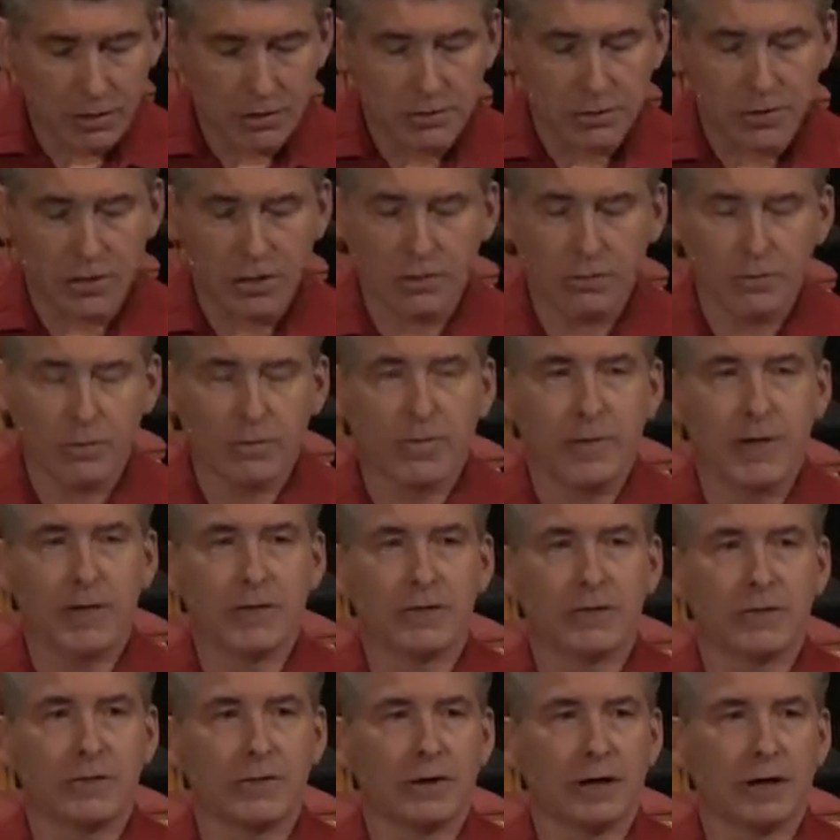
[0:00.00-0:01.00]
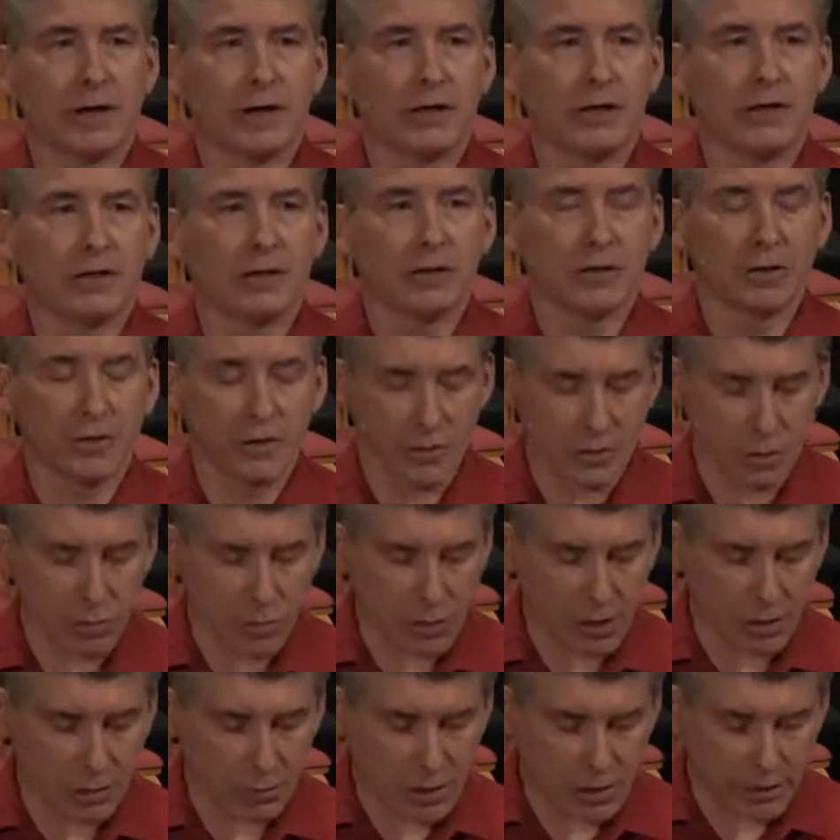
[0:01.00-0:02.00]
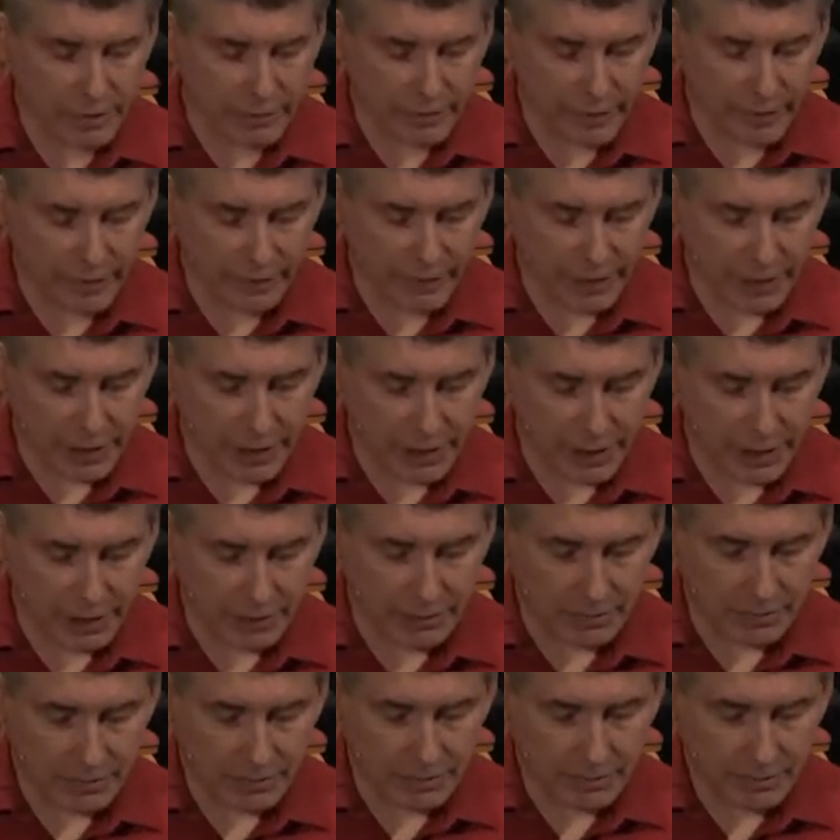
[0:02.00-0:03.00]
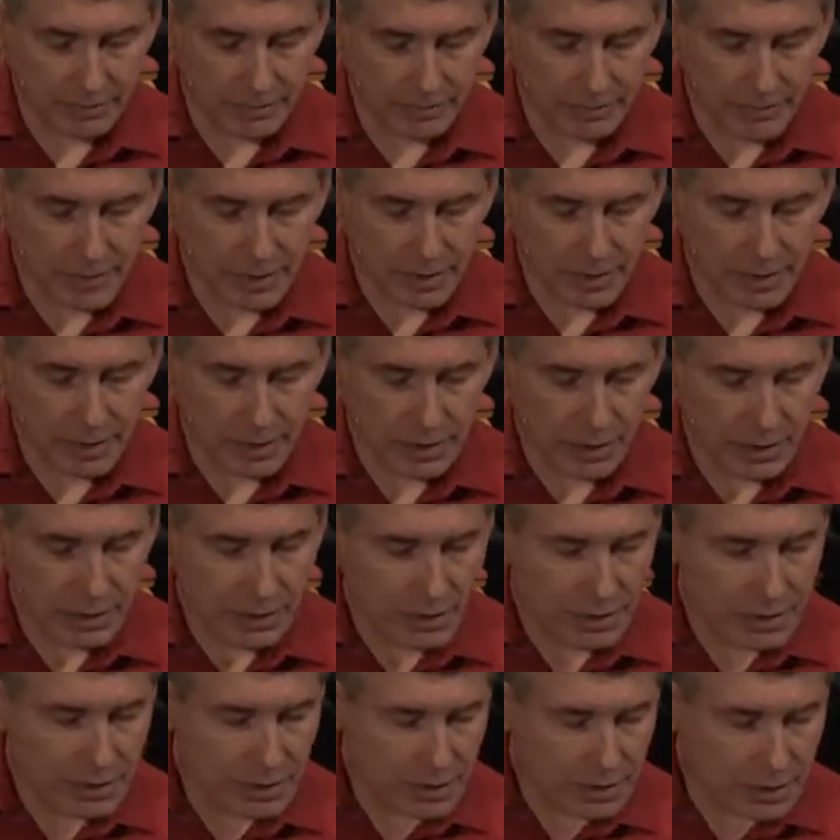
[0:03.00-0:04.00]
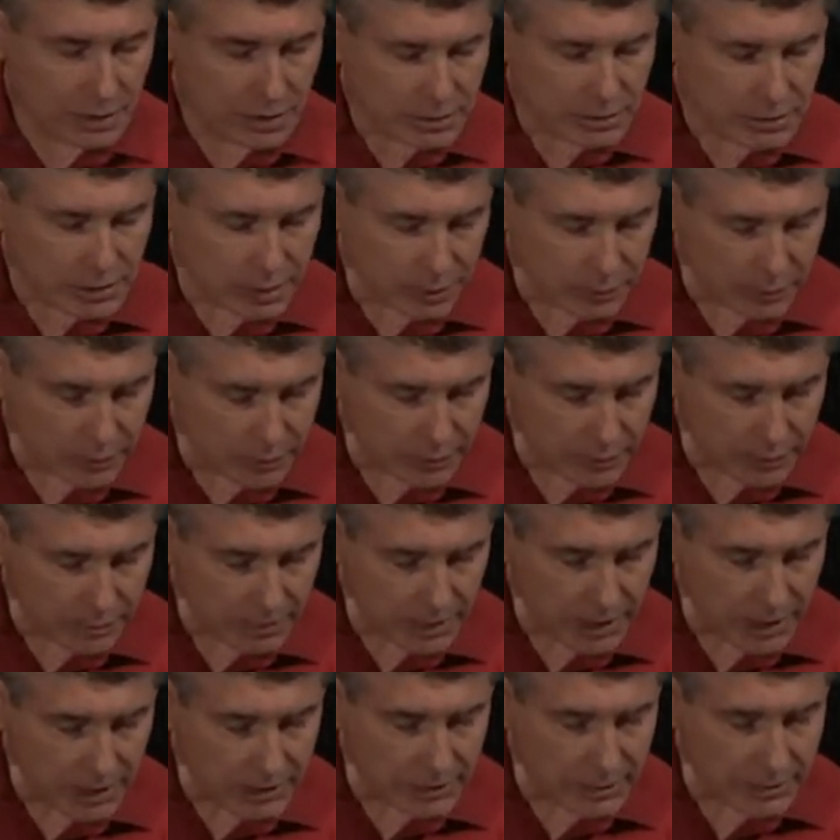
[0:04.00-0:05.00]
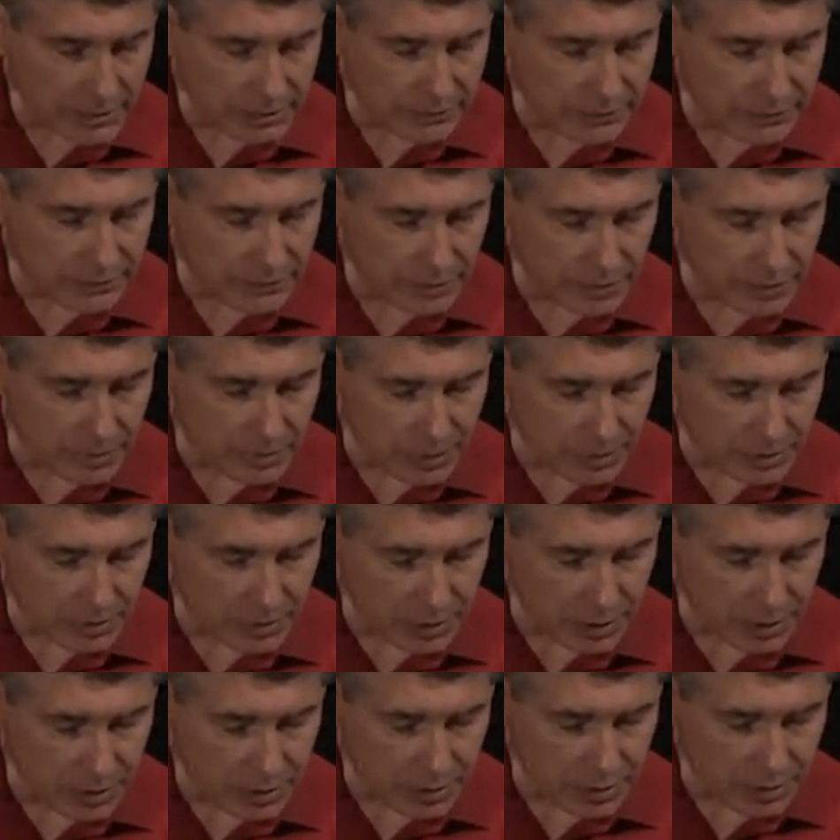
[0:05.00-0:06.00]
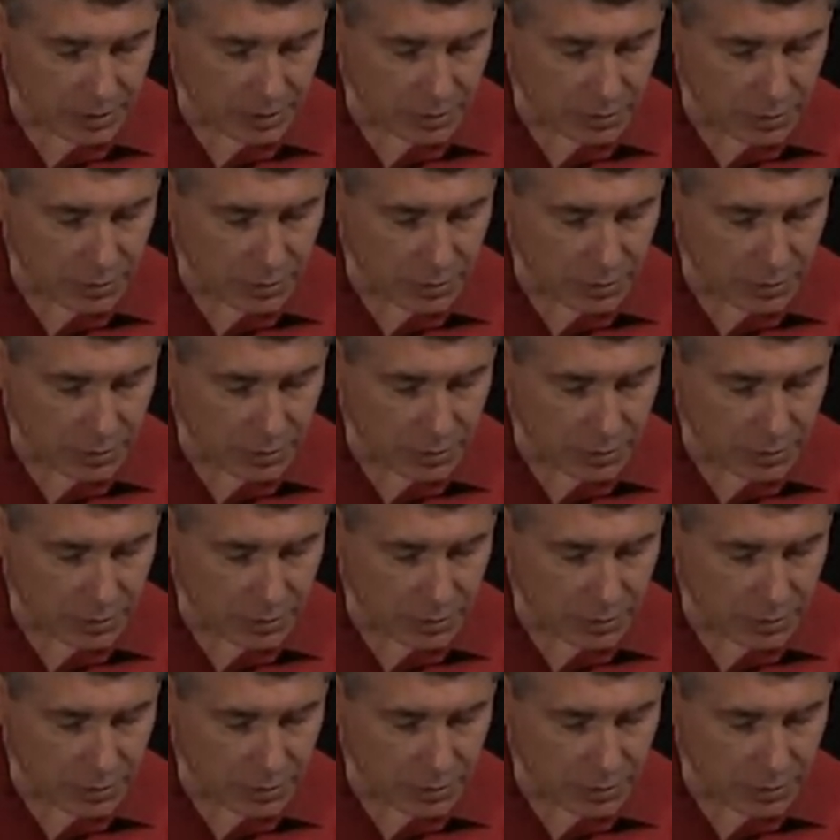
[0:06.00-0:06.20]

Turn with me to uh, Luke 21 15. Share with you a passage of Scripture in Luke